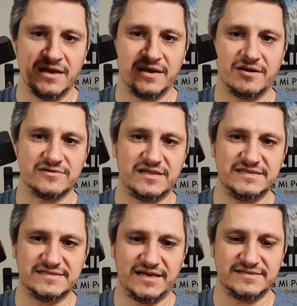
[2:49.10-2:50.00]
Now,
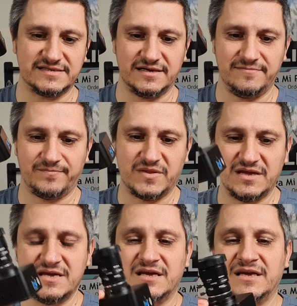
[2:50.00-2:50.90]
this sensor,
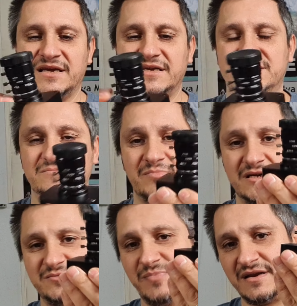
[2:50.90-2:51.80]
it's
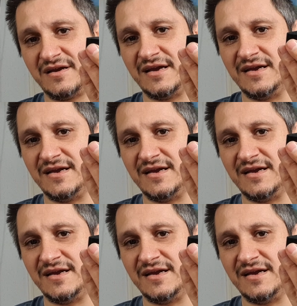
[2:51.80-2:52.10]
much better